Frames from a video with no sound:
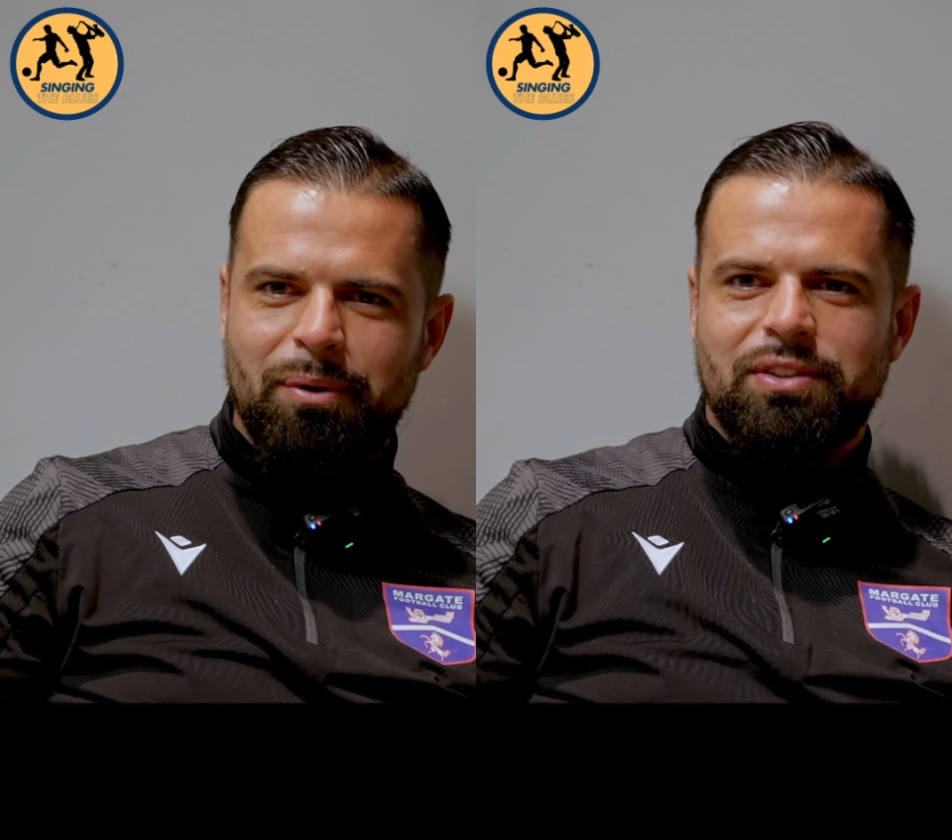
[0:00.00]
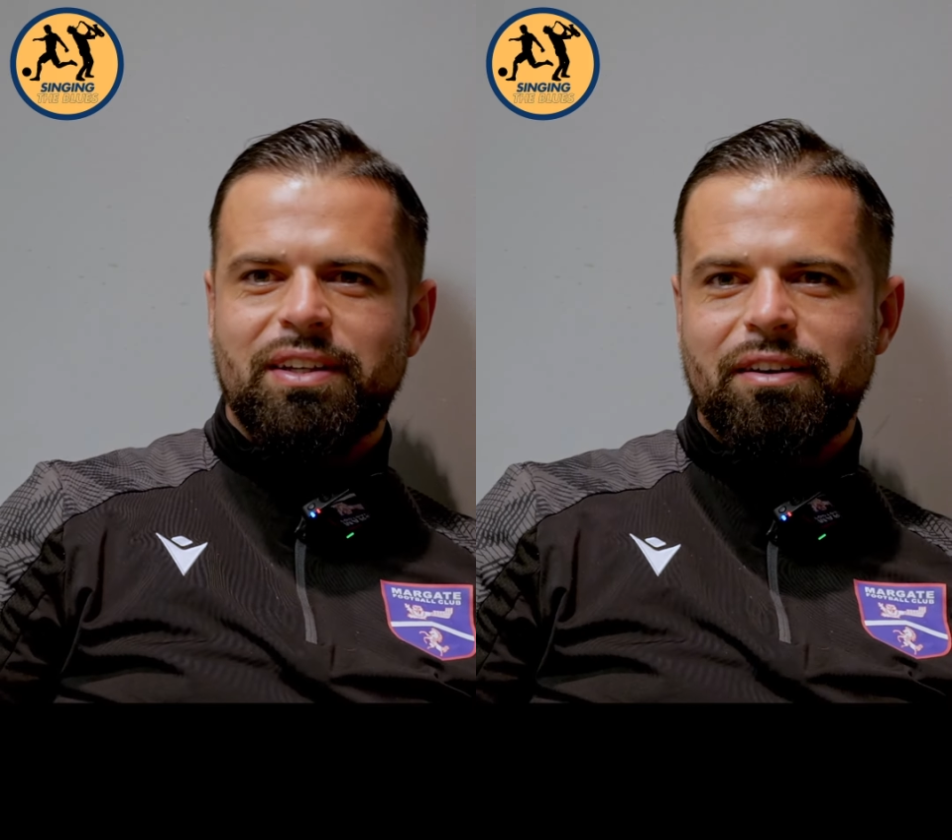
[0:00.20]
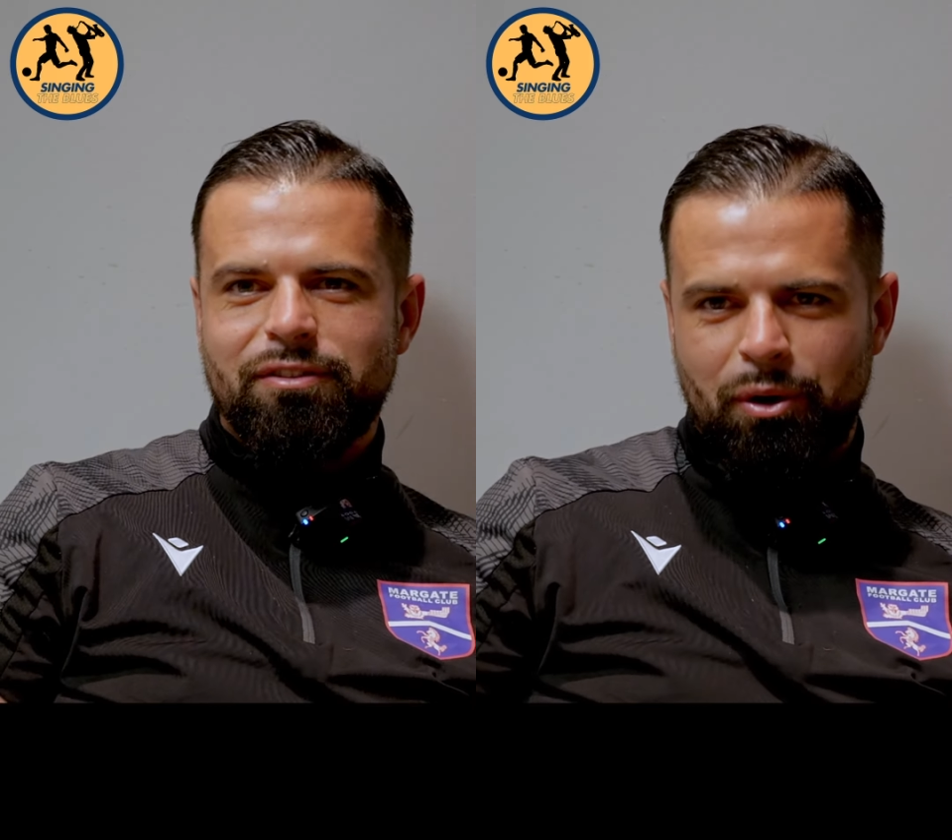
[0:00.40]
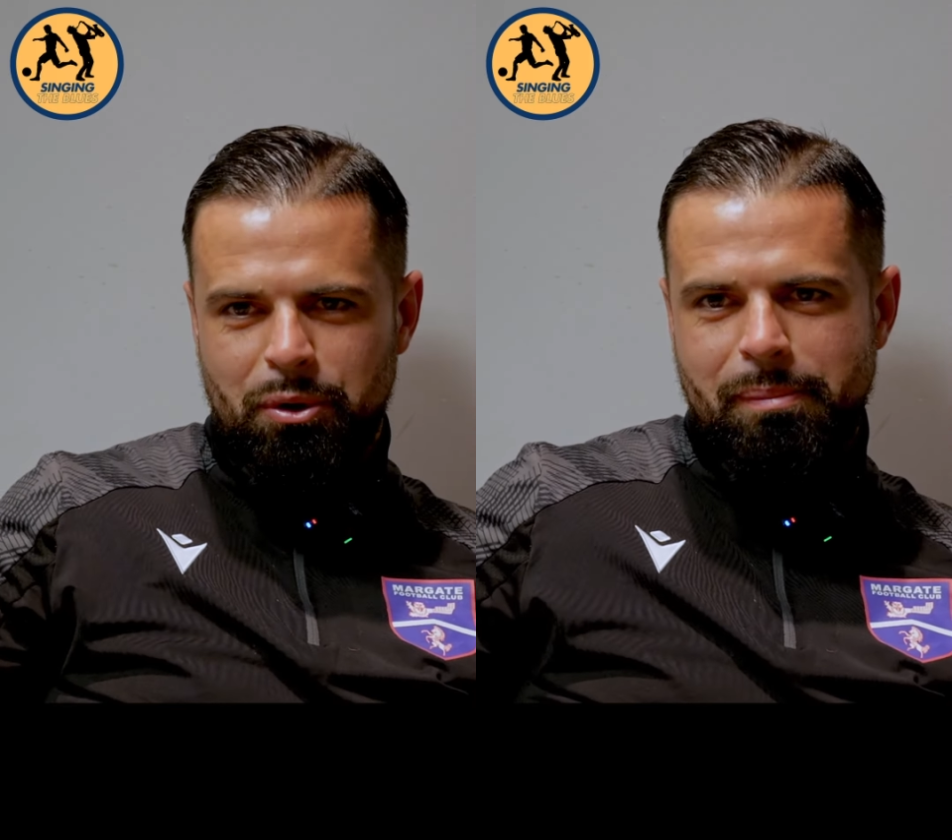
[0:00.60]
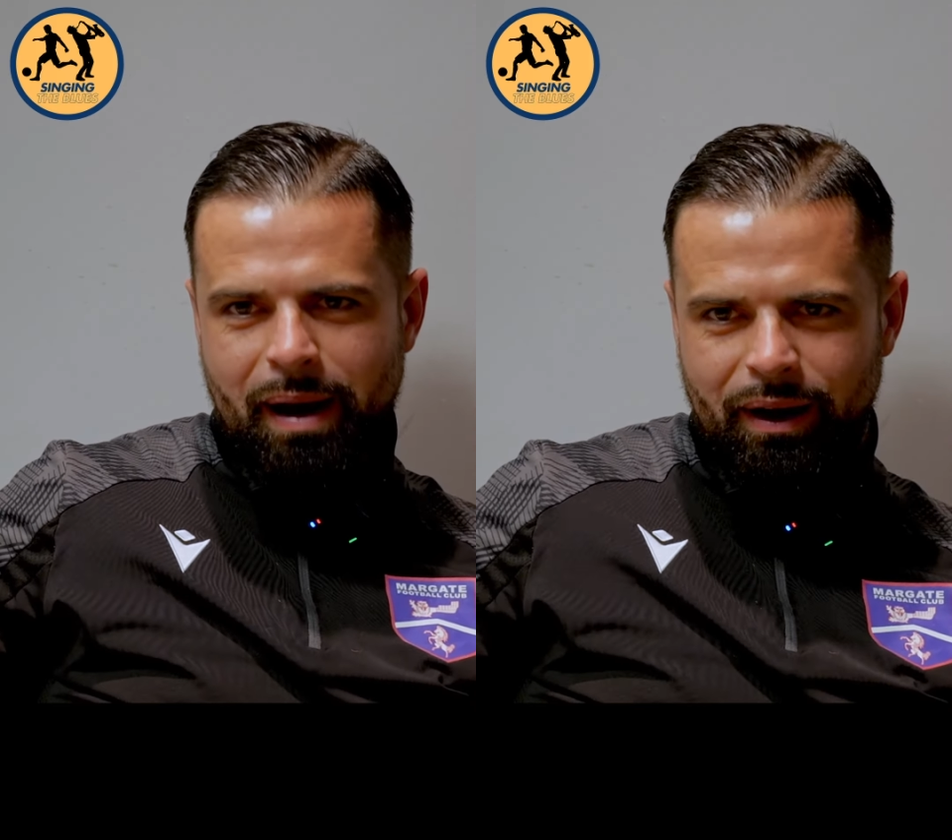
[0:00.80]
words that get thrown
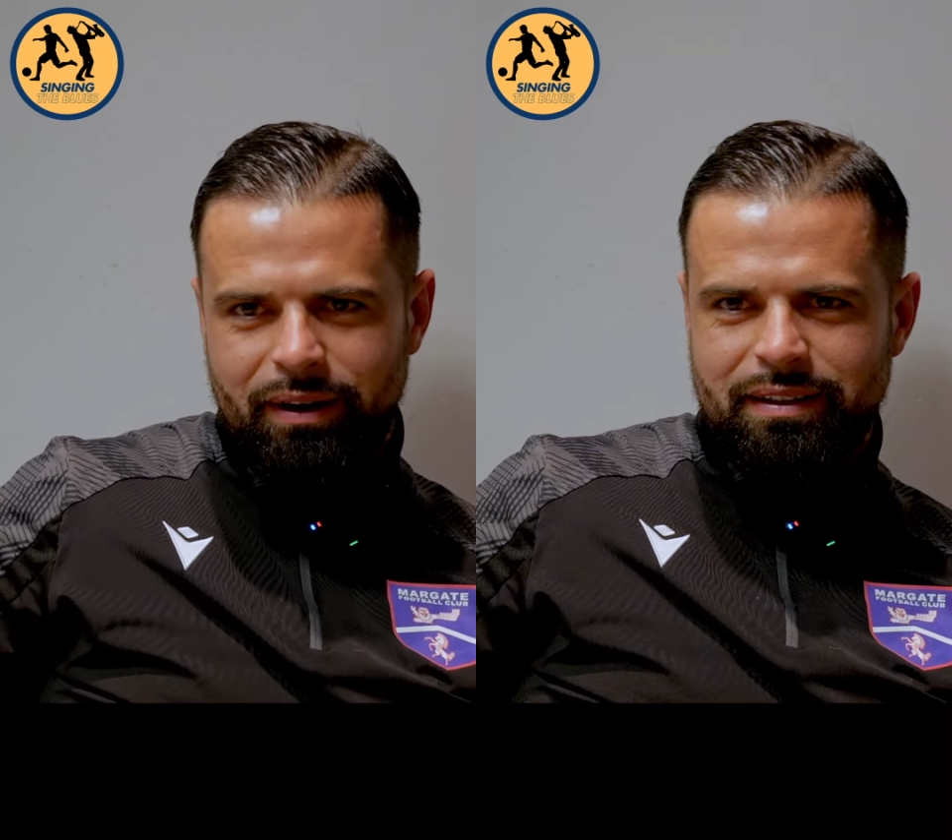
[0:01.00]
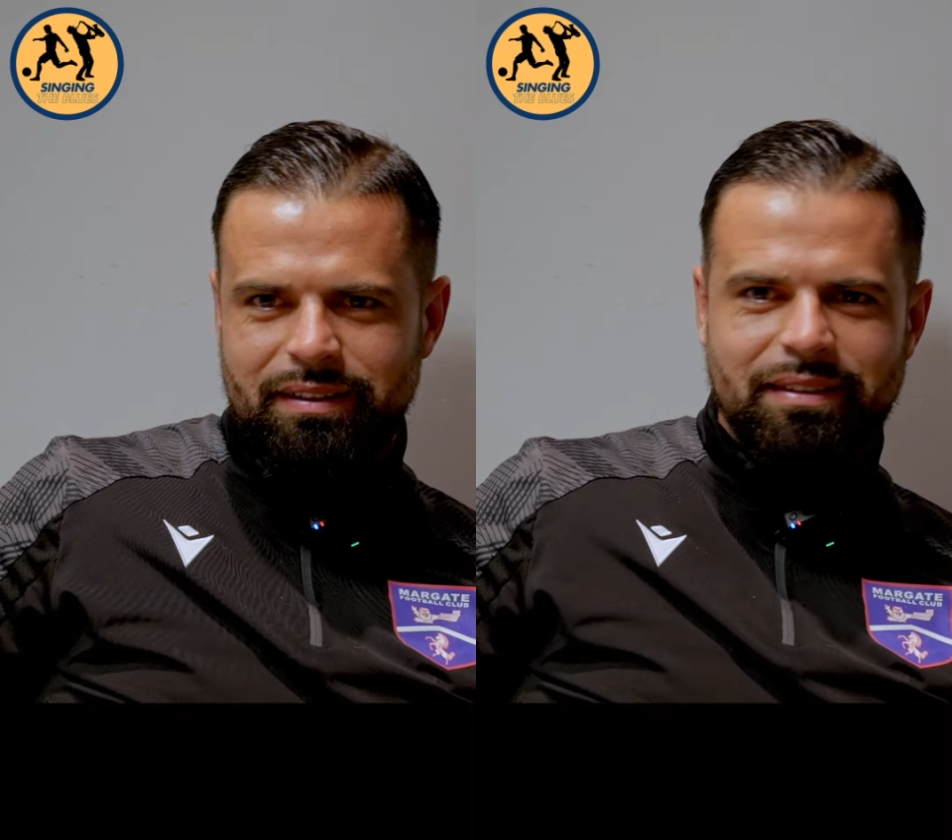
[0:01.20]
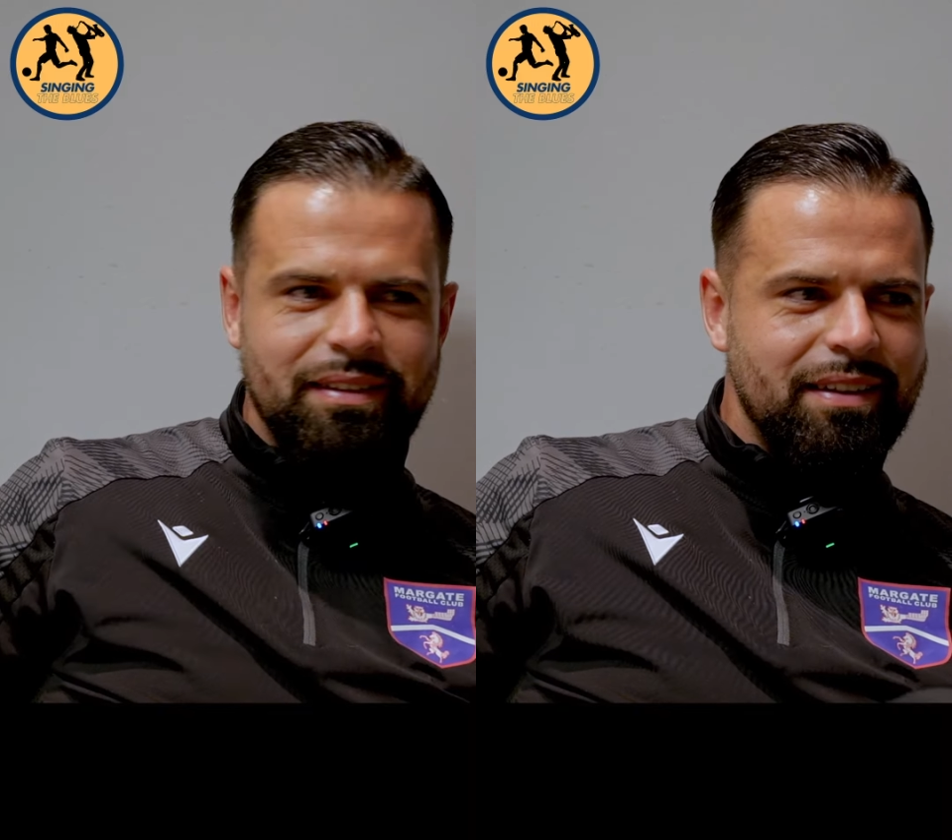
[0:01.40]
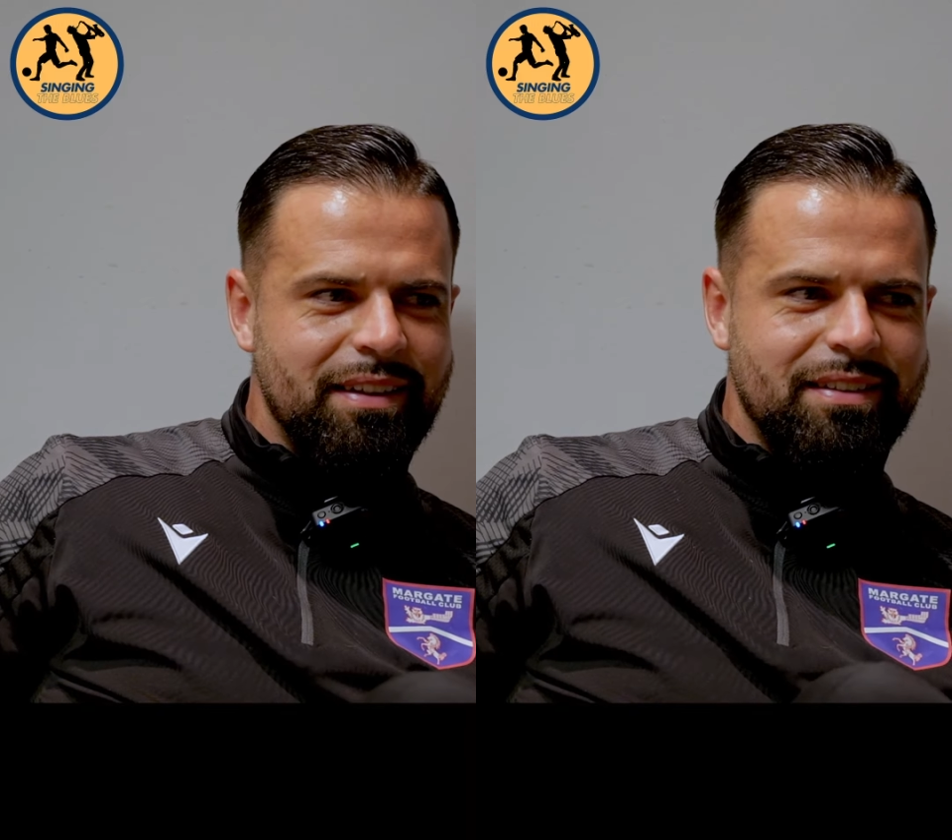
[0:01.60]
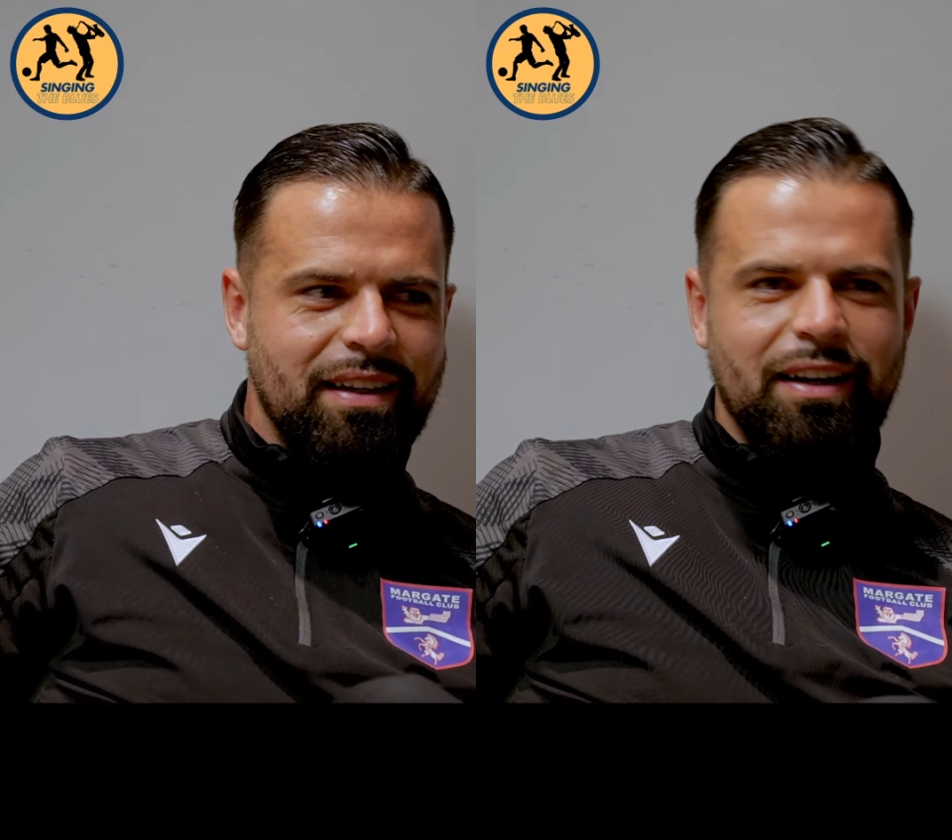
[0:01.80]
about in
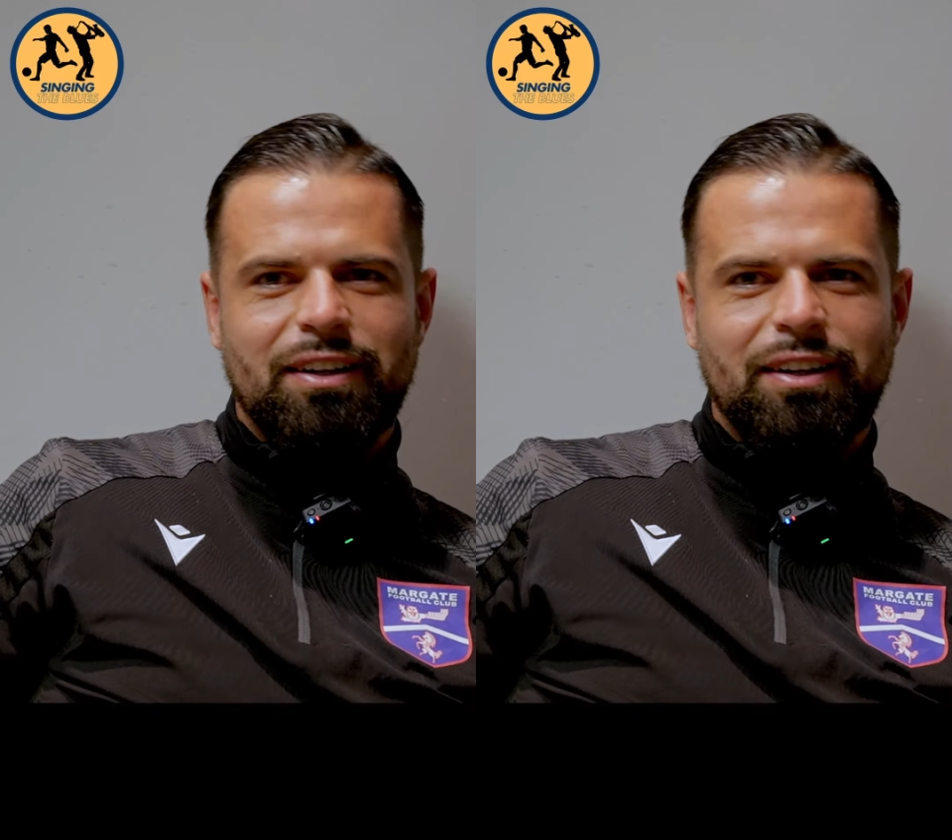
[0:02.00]
Italian.